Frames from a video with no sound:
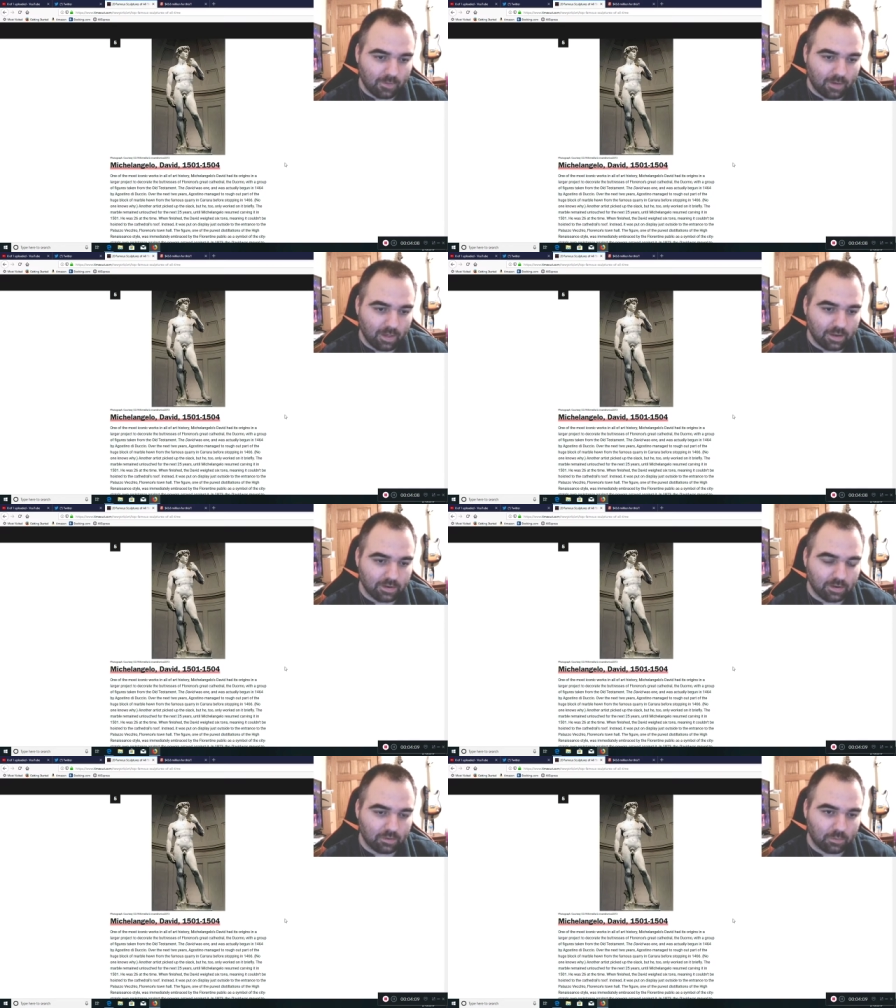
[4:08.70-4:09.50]
and
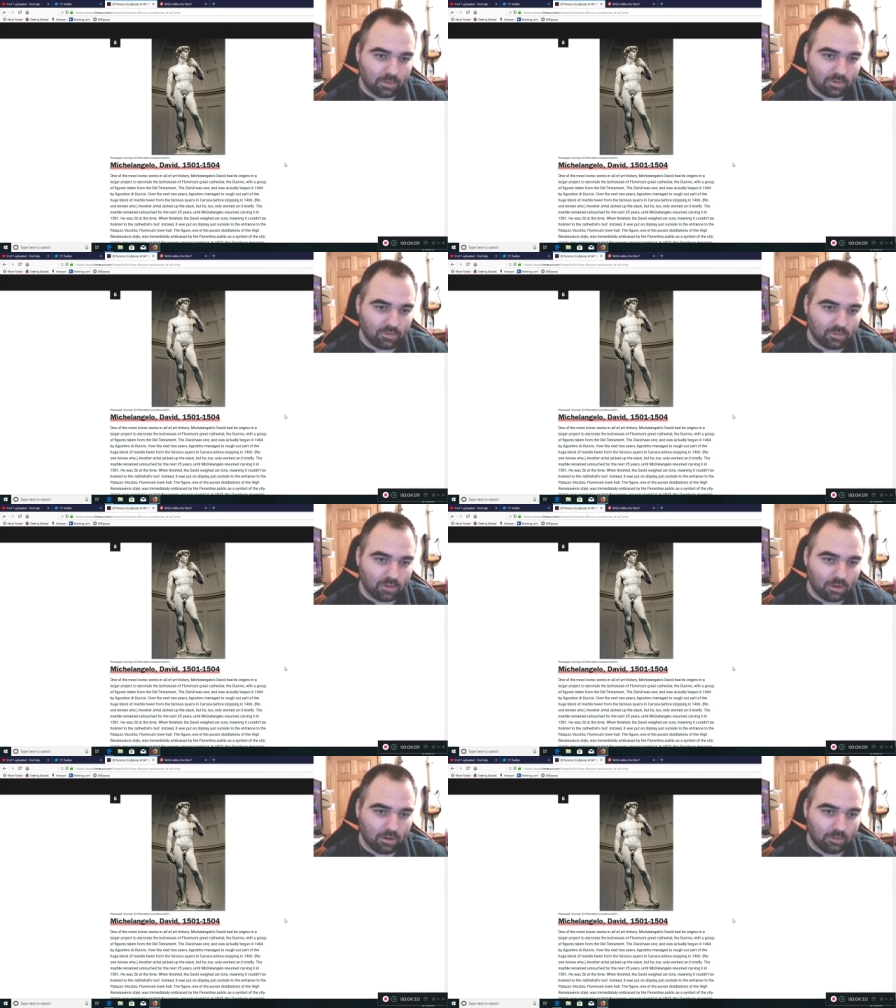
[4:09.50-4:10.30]
it creates
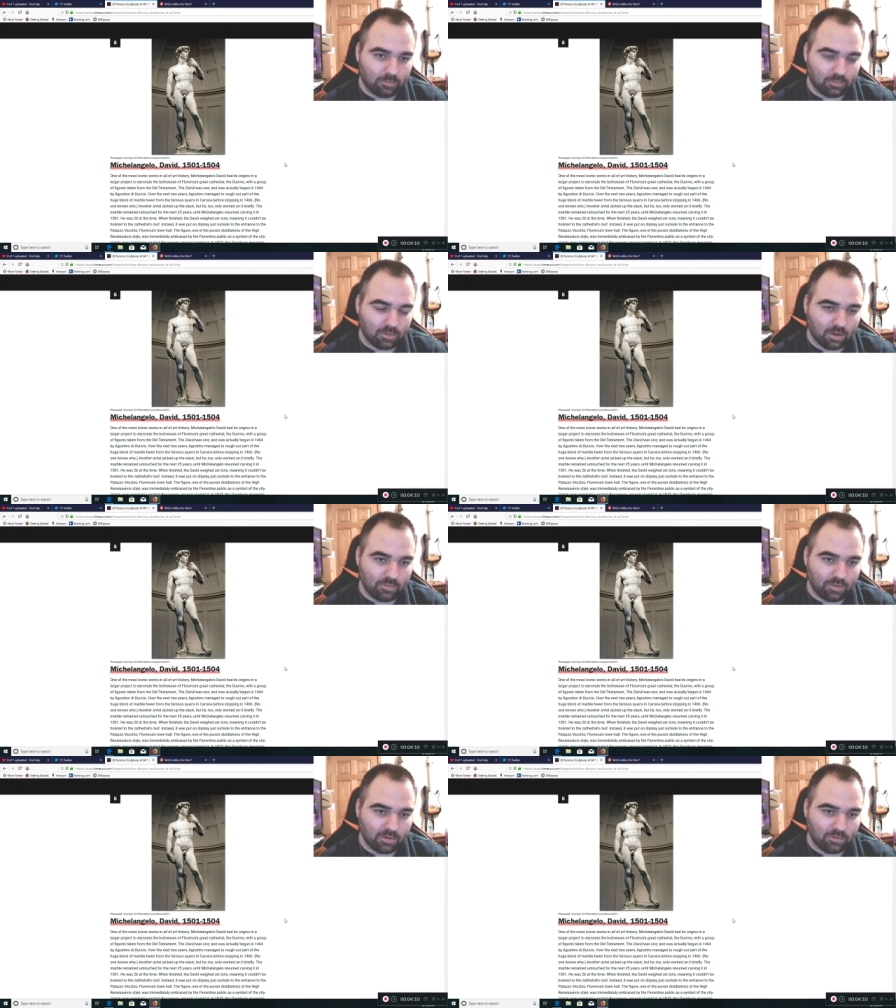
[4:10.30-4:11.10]
a
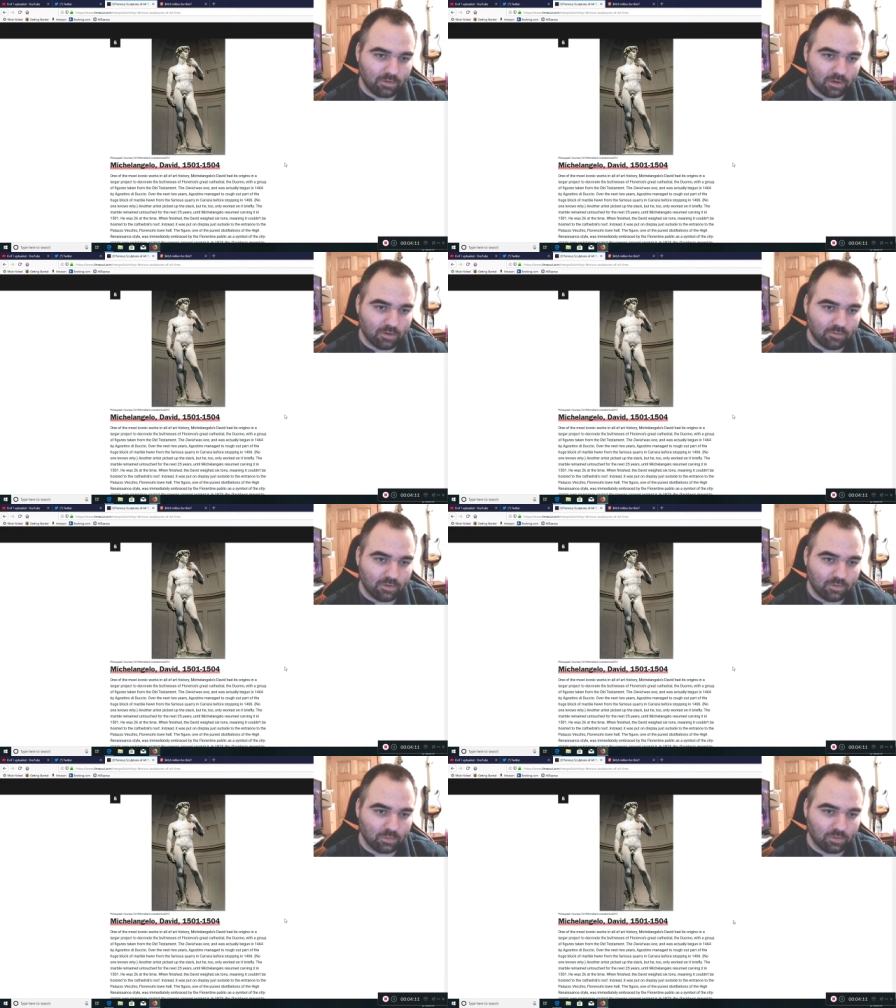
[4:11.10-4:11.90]
nice
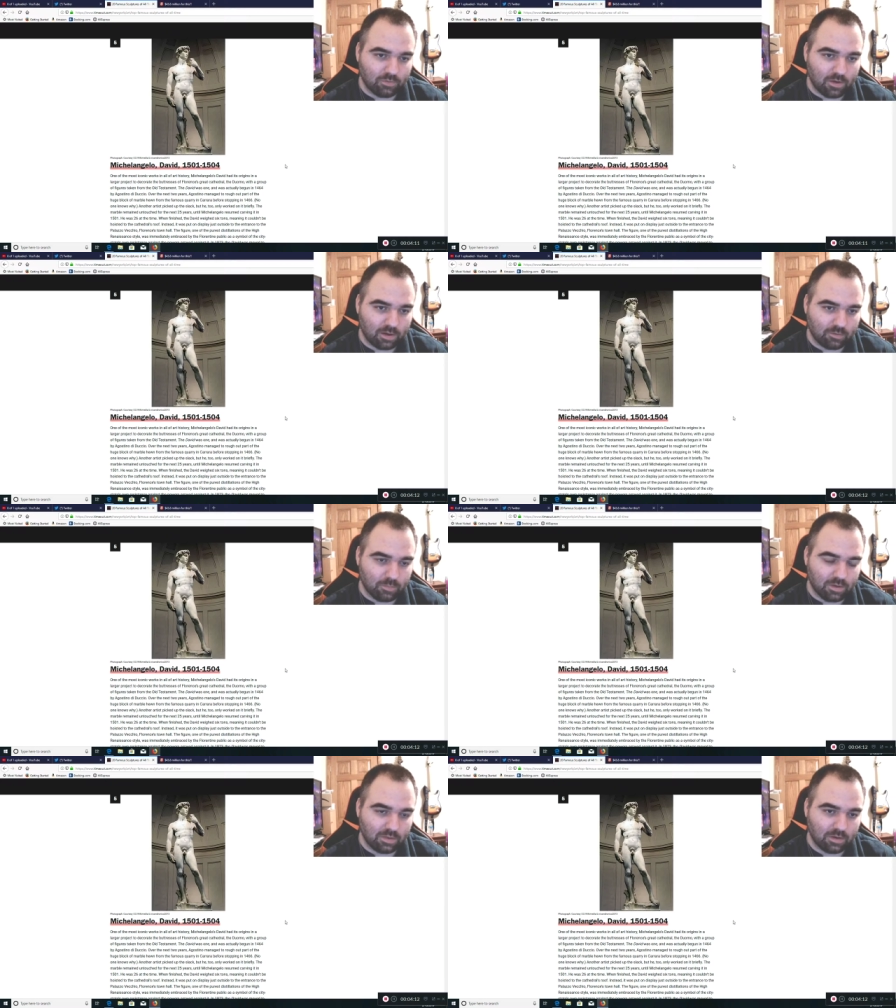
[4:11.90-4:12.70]
visual effect,
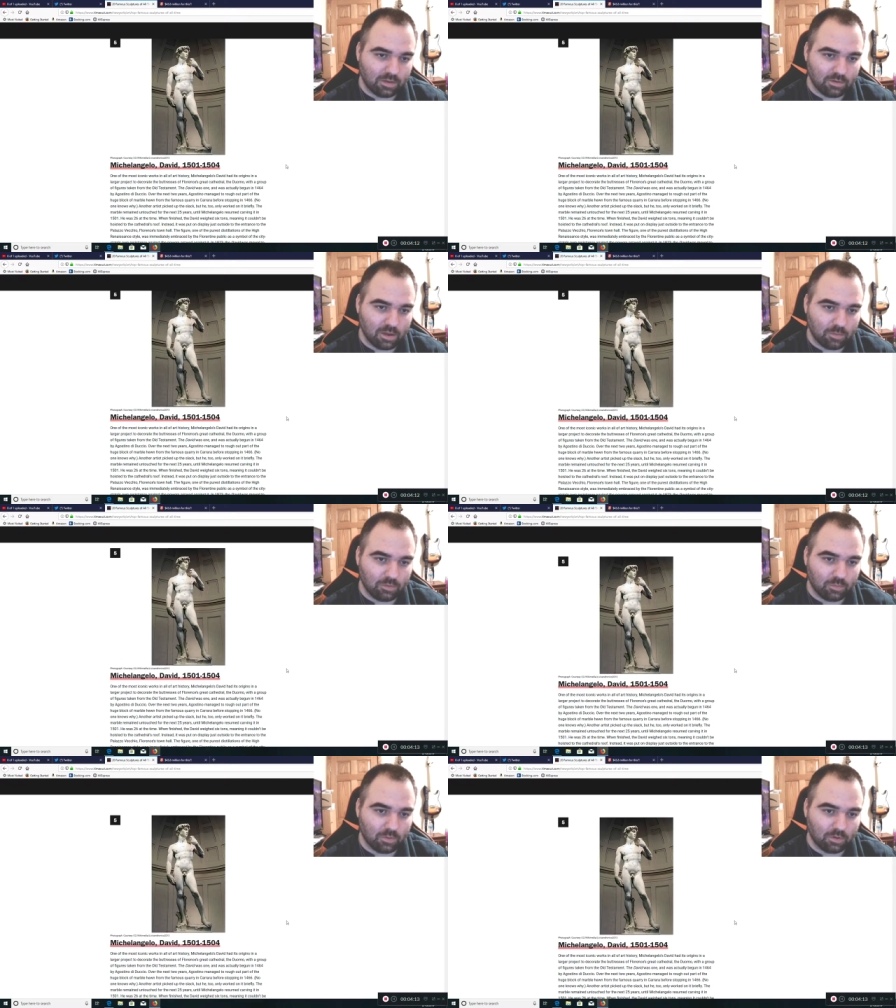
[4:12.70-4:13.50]
being that he's
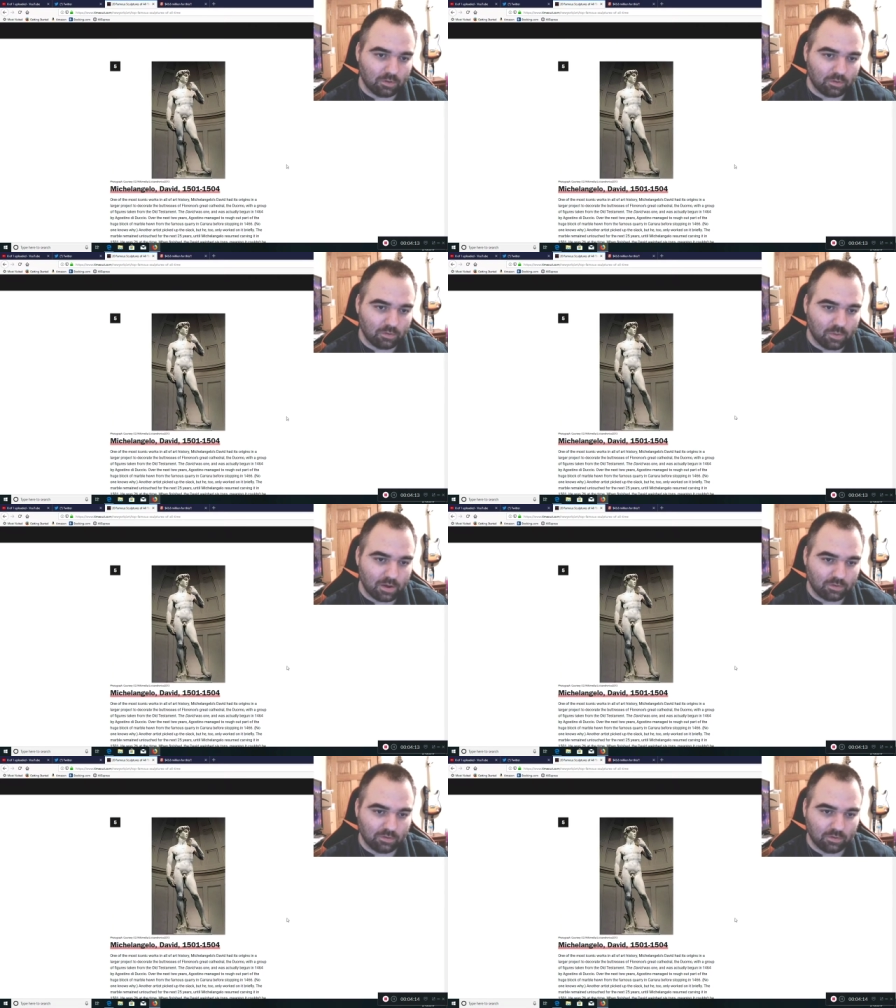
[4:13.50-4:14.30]
able to
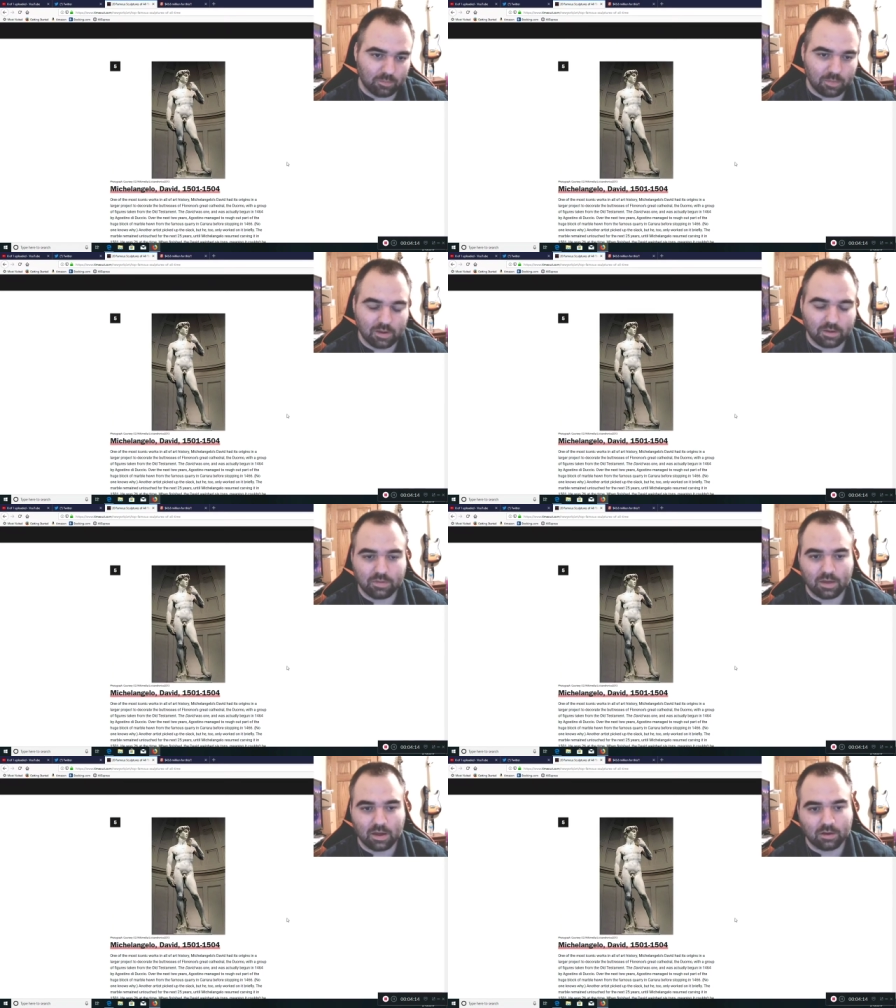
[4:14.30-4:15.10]
actually make
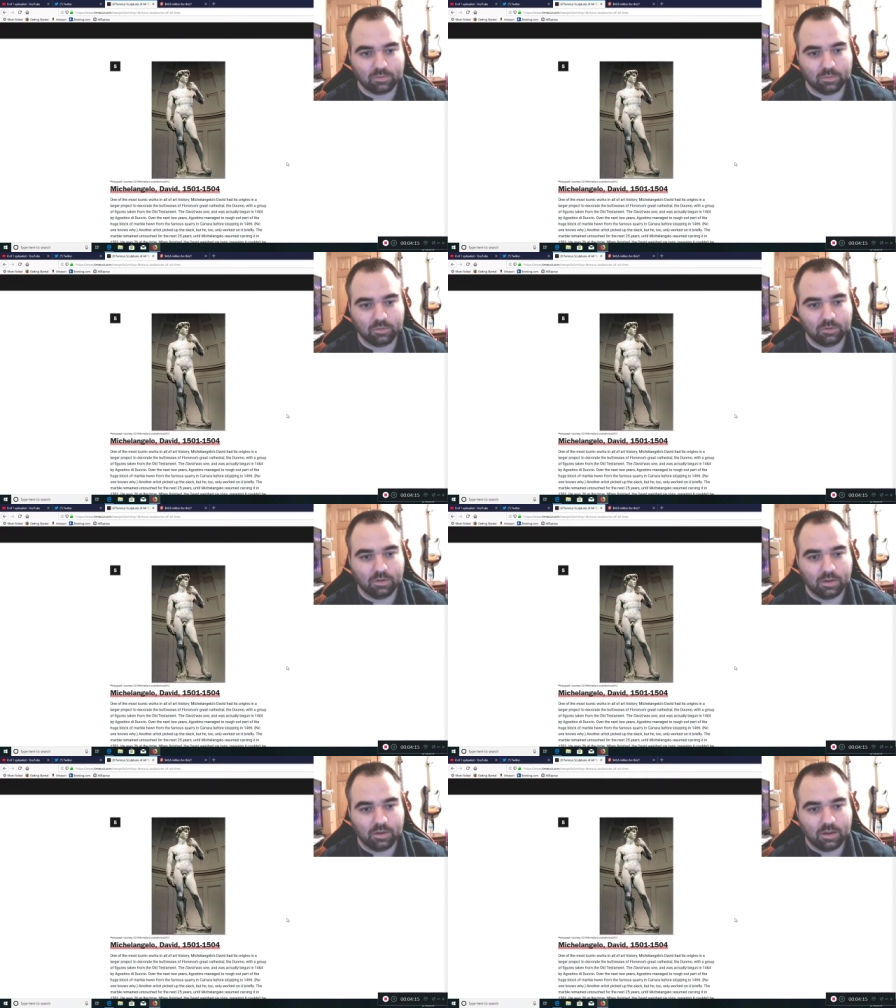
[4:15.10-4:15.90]
the actual
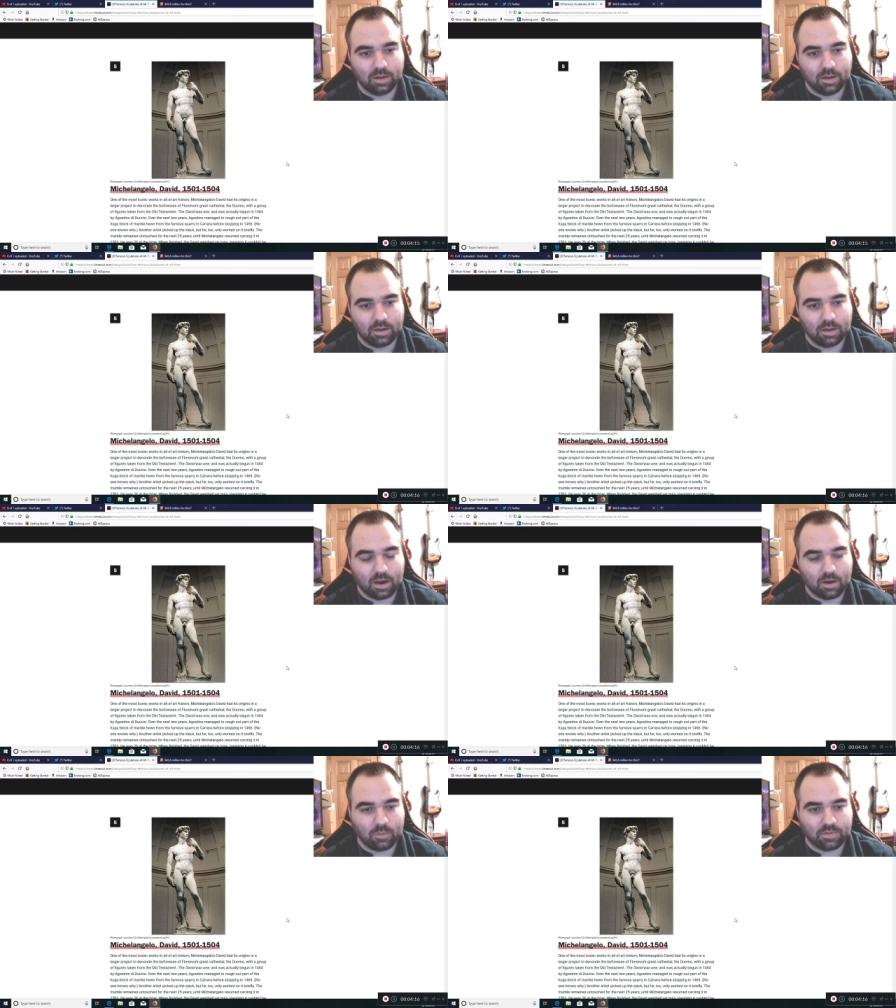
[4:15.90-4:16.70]

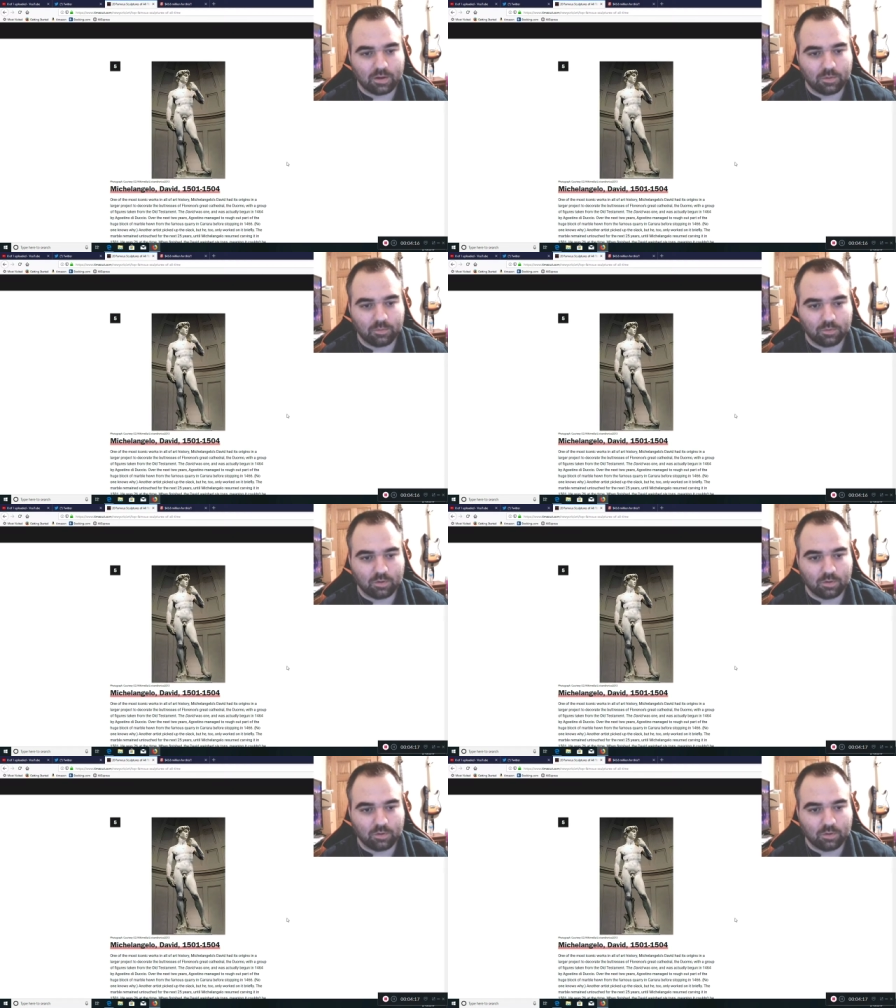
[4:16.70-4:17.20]
hair without